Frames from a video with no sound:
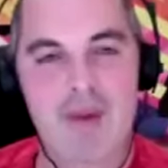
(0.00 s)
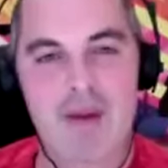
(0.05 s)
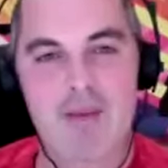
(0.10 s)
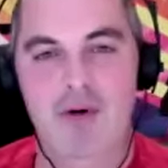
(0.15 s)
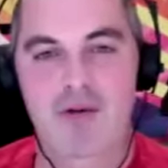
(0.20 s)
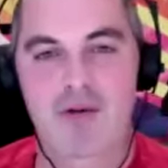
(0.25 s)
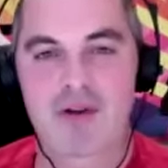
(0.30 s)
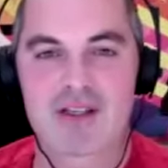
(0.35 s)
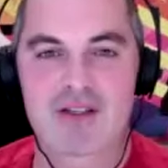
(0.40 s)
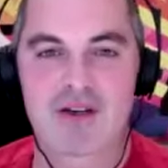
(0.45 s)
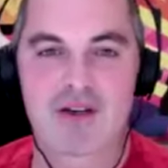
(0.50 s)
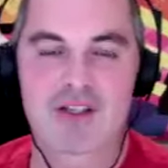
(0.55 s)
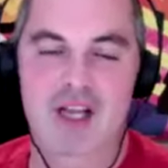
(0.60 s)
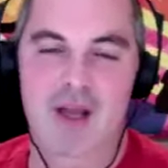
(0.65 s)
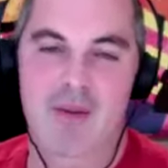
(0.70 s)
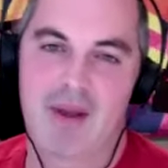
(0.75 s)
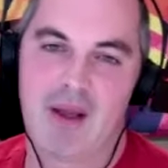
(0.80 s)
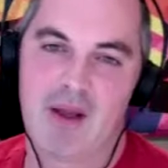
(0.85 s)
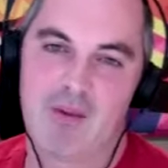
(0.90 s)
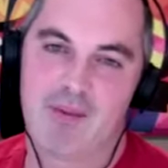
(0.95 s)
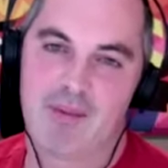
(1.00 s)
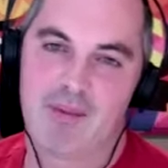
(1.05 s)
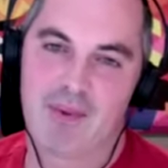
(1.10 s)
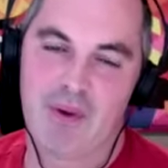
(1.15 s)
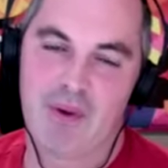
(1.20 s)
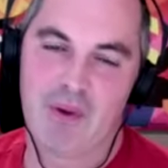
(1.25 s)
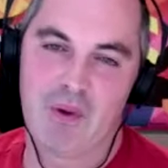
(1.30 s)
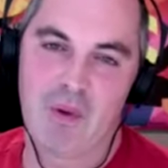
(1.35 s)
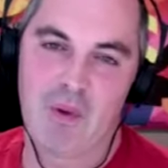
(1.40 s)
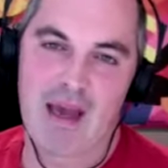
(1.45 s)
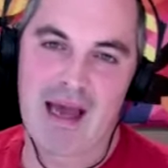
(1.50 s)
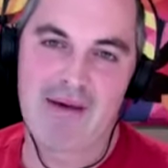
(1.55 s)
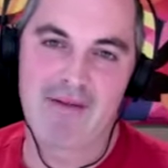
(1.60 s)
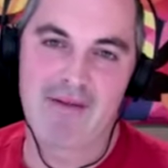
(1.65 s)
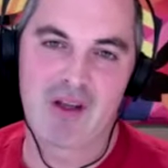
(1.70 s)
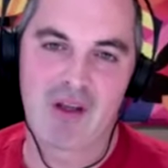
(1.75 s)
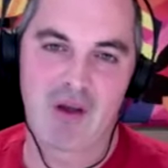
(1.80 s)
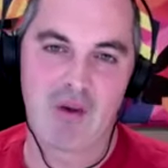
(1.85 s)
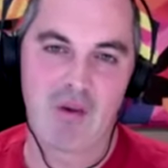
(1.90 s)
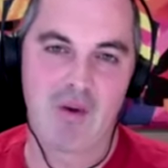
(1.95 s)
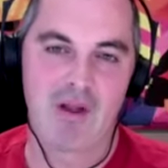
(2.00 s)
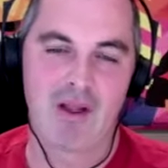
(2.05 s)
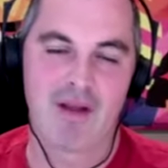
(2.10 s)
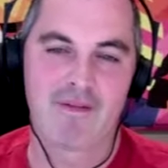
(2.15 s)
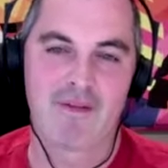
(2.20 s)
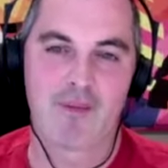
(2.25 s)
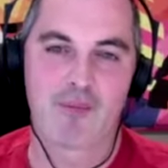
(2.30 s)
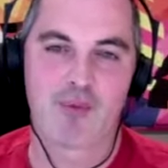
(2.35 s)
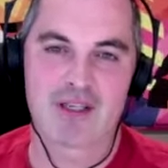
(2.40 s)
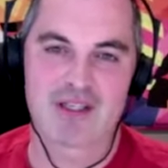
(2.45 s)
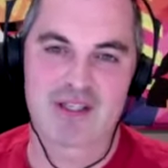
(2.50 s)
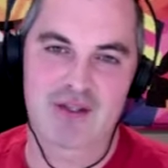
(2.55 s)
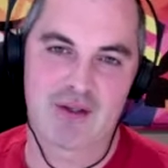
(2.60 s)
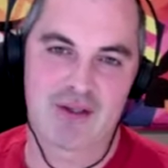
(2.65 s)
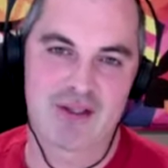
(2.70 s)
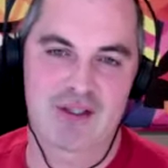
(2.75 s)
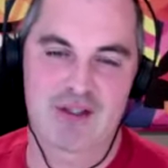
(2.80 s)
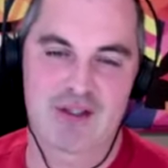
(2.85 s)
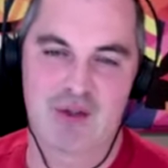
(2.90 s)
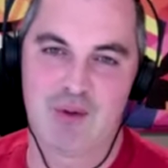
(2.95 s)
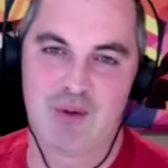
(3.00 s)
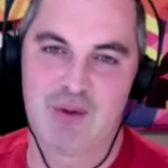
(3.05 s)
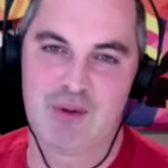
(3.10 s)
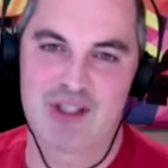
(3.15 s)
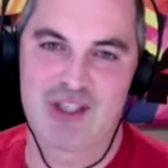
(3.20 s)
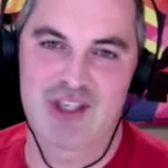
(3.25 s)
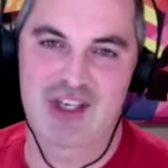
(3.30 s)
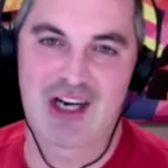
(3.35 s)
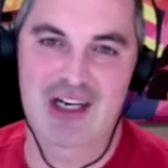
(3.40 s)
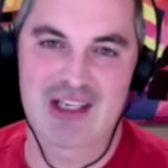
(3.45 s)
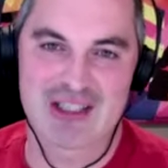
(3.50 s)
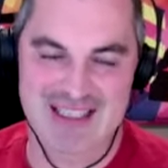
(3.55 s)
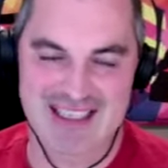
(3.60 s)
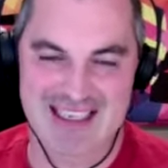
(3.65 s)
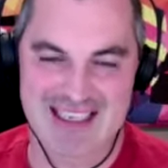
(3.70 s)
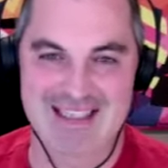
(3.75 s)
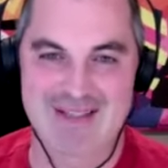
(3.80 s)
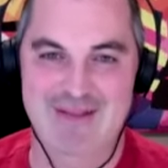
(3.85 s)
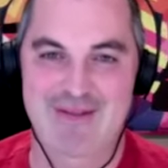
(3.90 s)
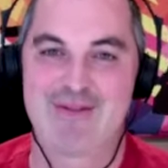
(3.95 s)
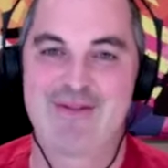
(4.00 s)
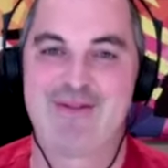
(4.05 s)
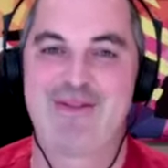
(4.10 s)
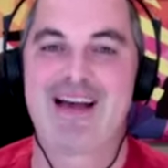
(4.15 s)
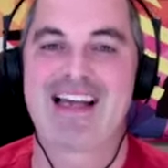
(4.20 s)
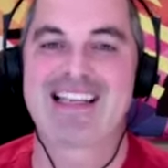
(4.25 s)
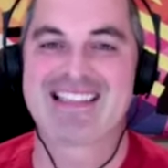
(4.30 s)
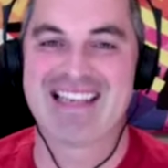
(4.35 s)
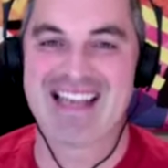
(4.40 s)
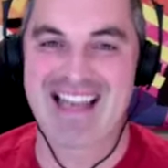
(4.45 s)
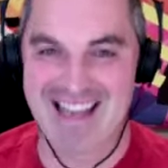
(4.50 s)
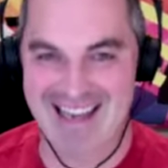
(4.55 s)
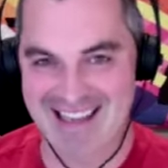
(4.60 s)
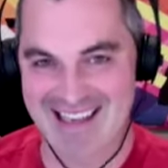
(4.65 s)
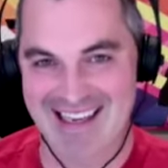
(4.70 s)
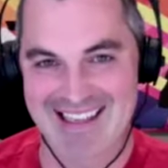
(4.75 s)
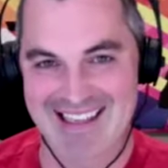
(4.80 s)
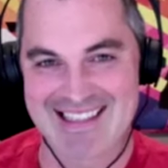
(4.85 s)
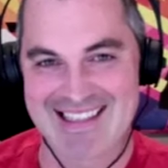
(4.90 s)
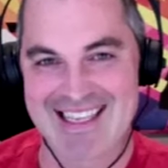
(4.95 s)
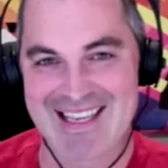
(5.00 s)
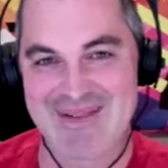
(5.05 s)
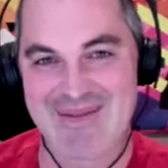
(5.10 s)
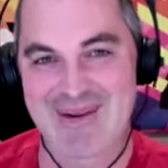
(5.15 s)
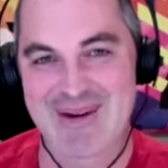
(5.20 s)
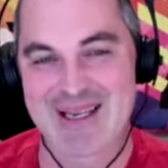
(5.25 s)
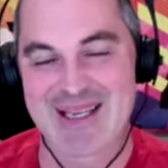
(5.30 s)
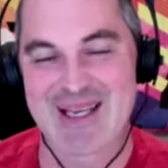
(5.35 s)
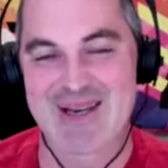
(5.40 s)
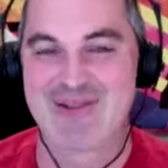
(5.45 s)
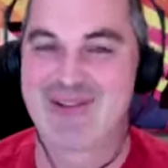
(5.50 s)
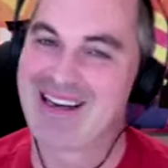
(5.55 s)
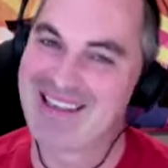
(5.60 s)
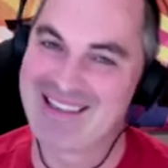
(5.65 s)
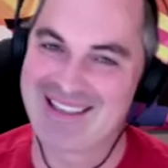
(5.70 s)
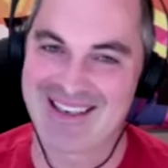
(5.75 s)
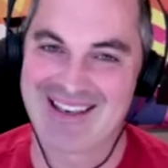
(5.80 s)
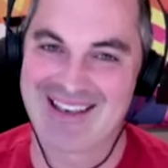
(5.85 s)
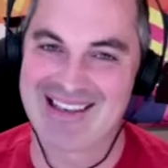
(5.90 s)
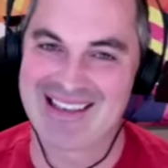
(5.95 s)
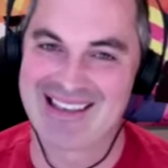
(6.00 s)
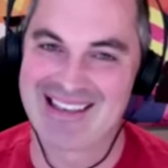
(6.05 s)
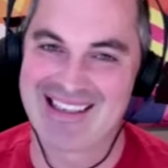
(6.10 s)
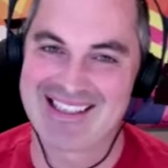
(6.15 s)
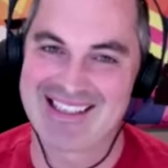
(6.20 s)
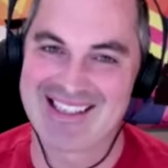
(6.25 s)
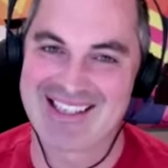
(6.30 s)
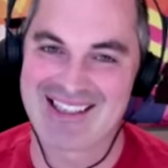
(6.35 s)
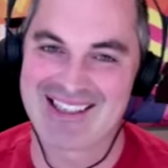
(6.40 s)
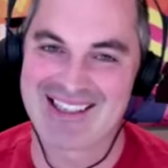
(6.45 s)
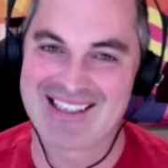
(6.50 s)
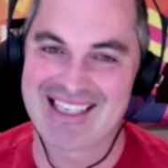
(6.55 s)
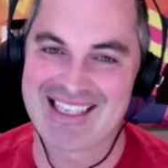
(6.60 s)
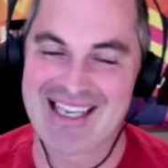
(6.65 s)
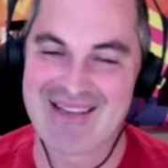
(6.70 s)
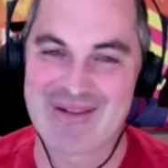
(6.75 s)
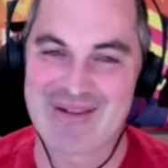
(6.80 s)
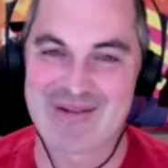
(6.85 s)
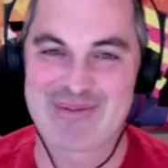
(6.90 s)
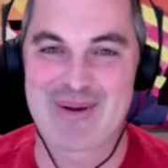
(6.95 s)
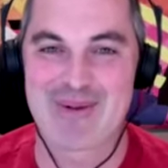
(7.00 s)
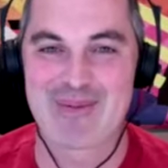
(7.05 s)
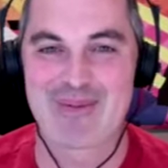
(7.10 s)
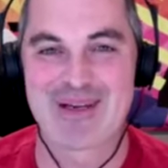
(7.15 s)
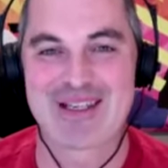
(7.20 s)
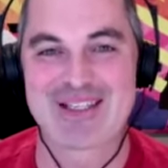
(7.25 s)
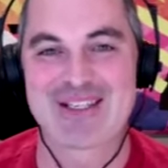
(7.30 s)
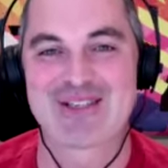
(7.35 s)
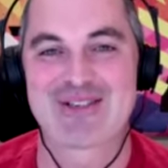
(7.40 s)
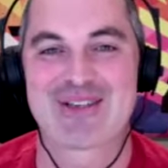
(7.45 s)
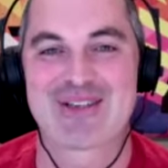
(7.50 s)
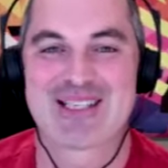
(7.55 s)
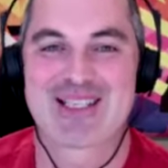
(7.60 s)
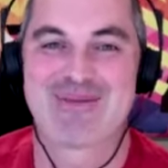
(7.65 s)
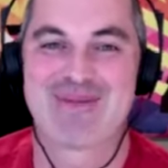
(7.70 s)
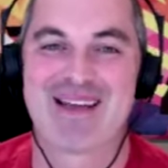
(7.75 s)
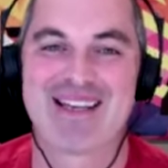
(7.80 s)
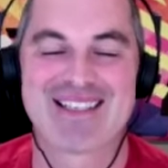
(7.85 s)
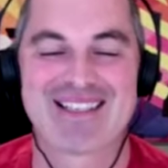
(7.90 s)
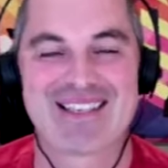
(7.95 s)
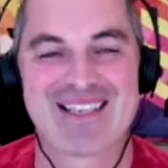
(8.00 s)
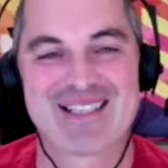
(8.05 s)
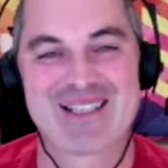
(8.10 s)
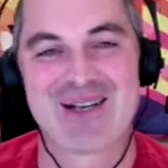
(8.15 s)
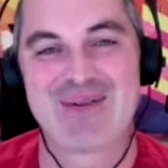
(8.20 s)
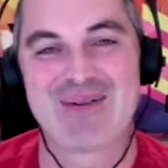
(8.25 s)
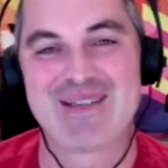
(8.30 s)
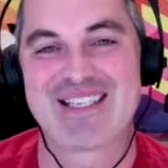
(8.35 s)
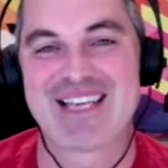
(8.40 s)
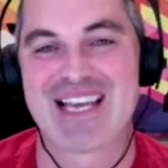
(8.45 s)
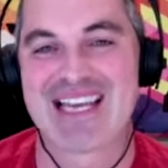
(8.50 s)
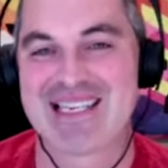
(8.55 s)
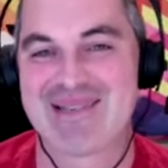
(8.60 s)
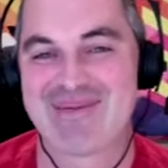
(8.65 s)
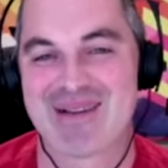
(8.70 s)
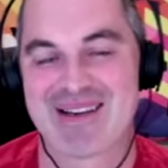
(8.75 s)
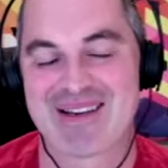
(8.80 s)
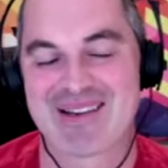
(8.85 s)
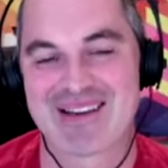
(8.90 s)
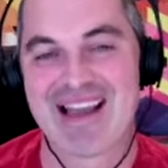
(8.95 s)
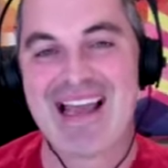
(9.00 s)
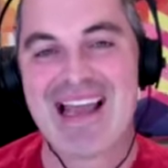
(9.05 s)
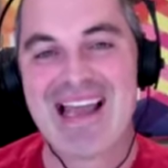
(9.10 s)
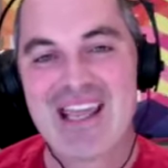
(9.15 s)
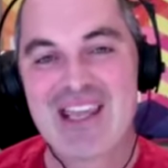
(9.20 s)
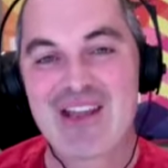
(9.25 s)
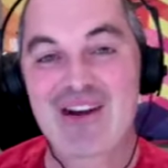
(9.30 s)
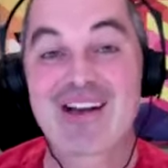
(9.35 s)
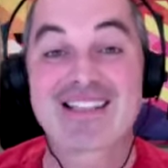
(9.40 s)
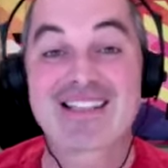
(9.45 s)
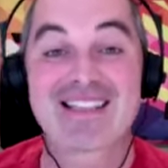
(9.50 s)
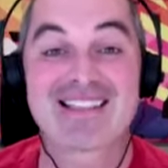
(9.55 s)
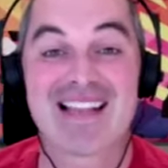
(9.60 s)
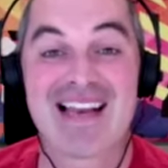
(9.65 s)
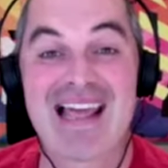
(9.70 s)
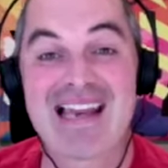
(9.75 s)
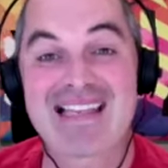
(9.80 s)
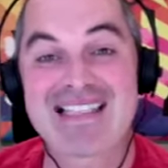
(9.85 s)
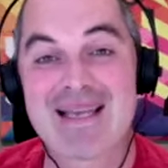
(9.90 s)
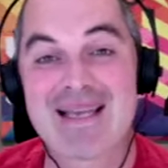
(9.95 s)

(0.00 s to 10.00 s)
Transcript: bit more research about poo, have a Google of the Bristol stool chart. It's fascinating and see where you rate on that chart. Eva from Operation Transformation is always chatting about it. You're listening to the latest